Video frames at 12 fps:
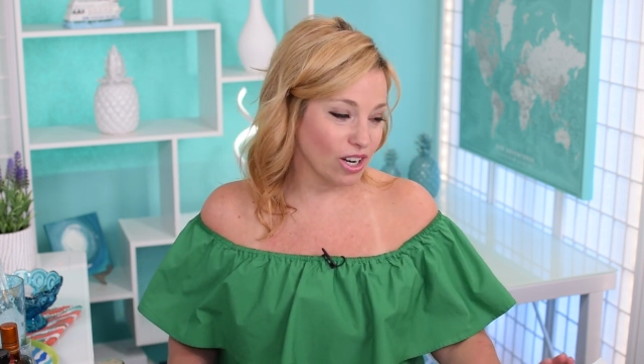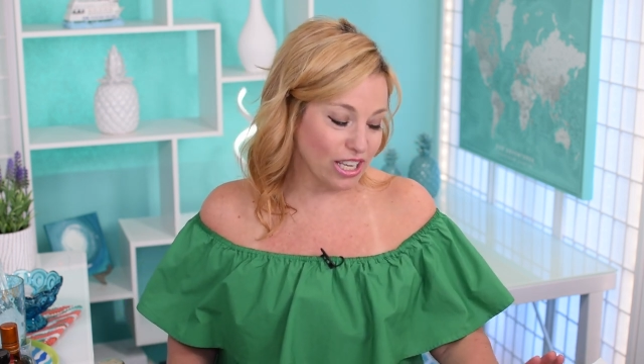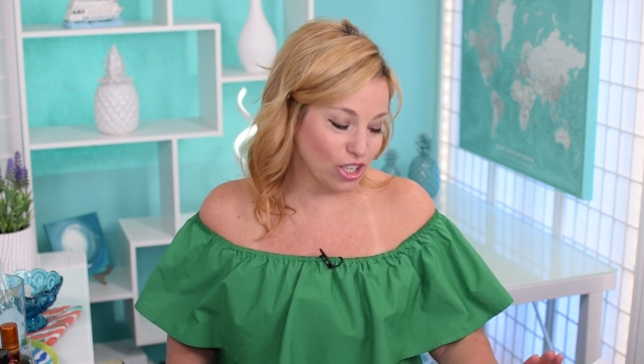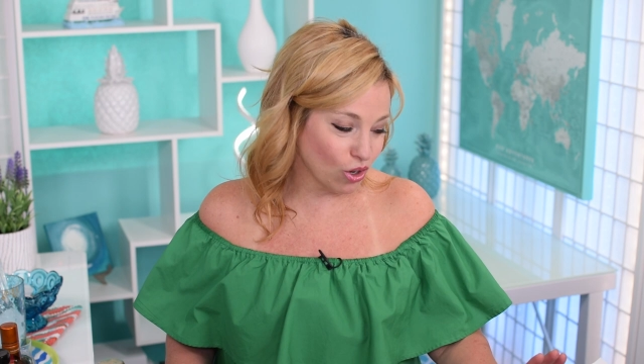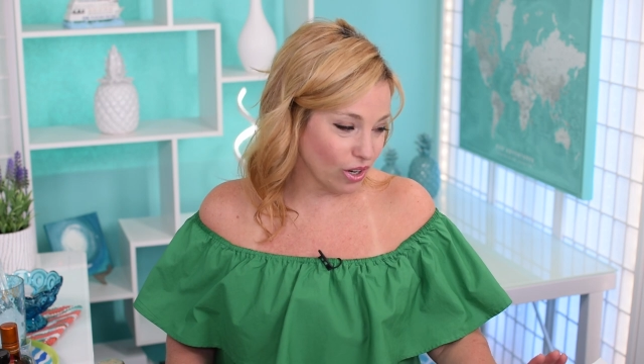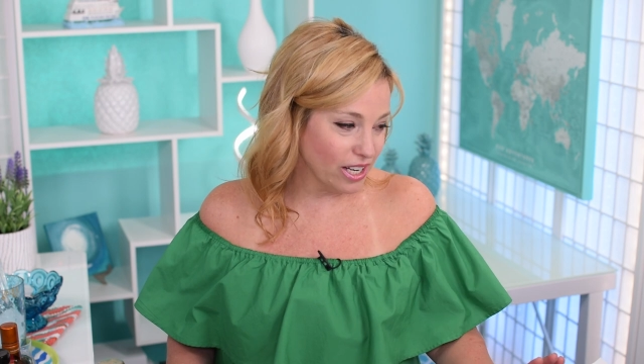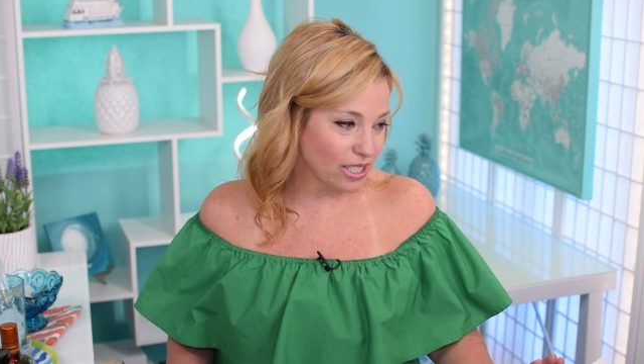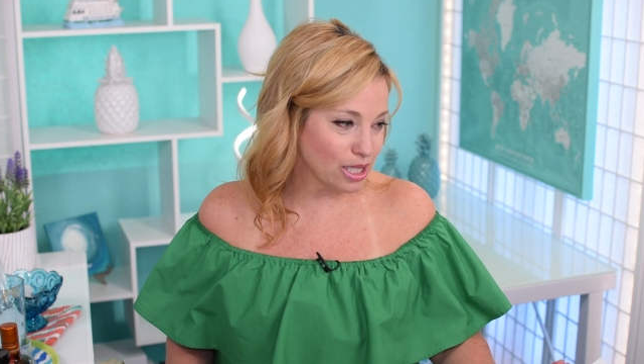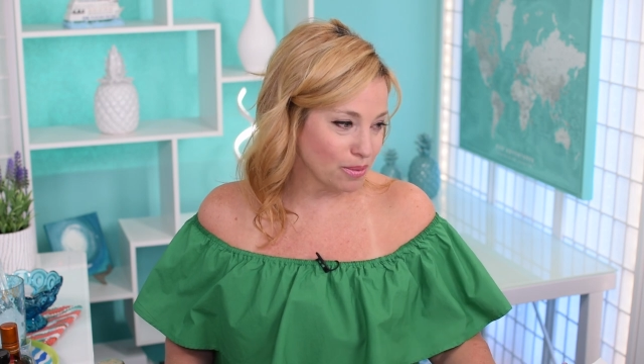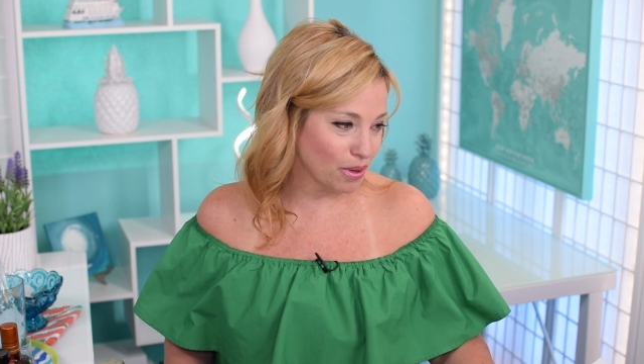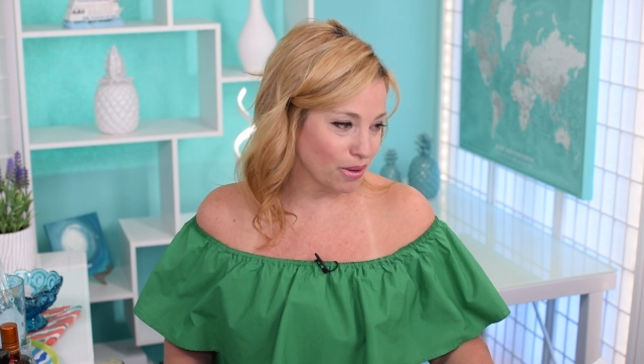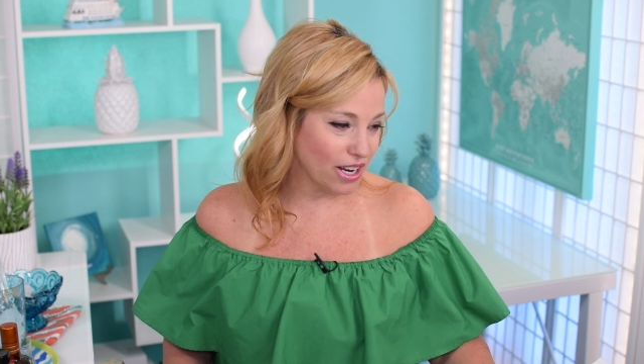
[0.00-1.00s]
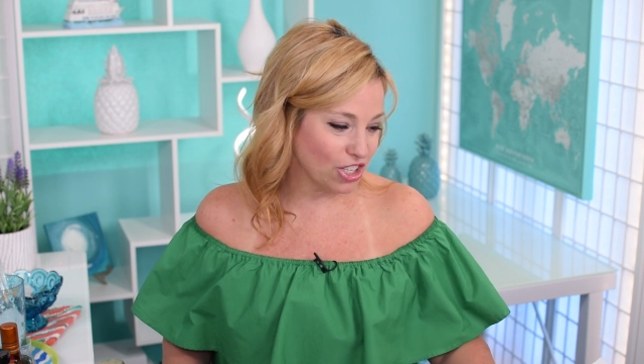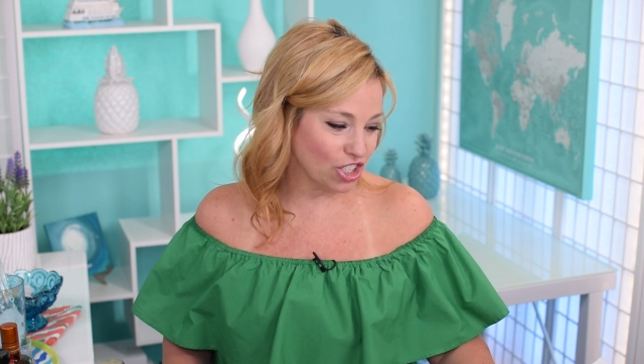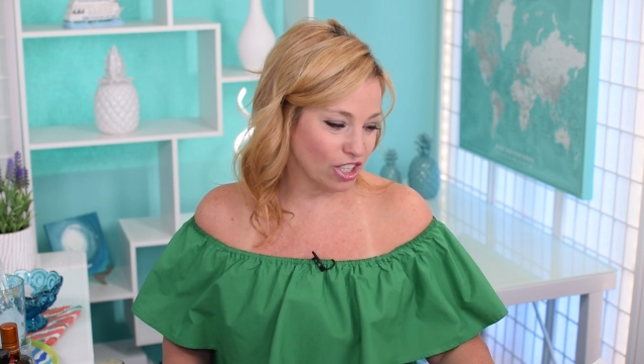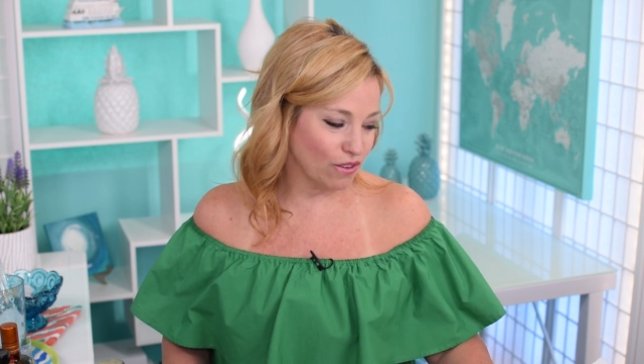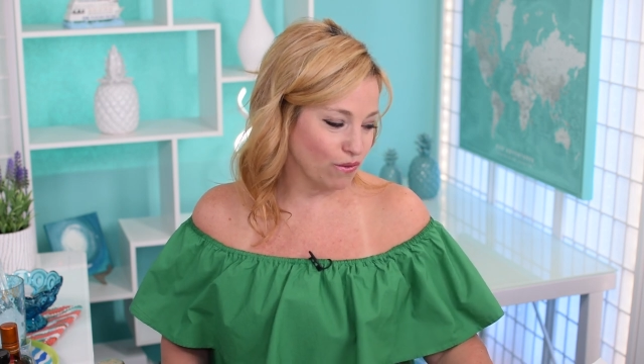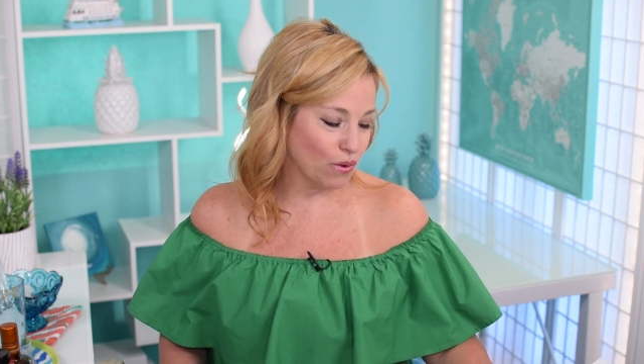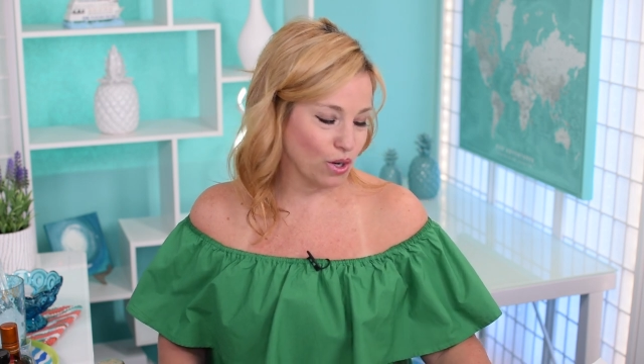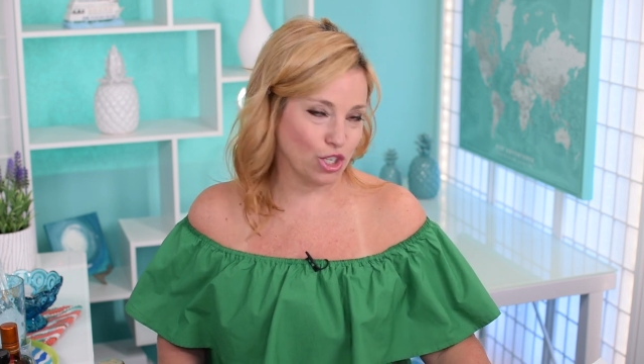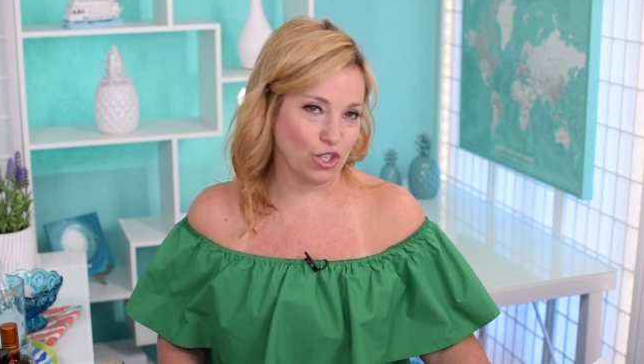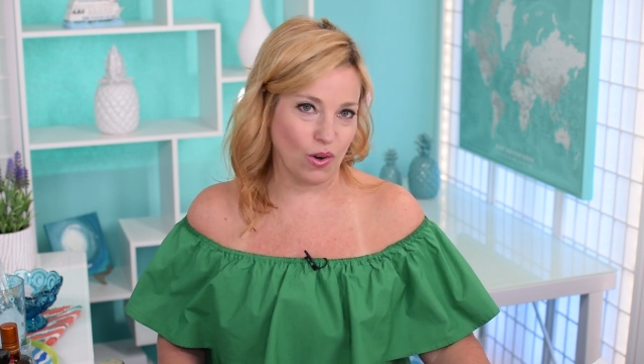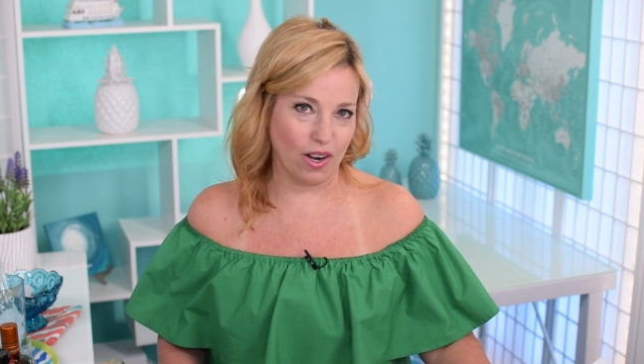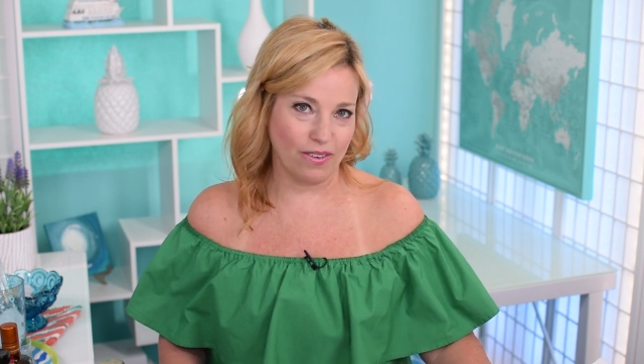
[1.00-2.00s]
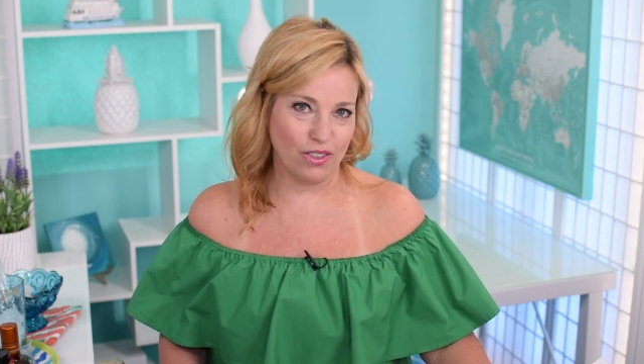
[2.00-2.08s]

your inspiration for sure.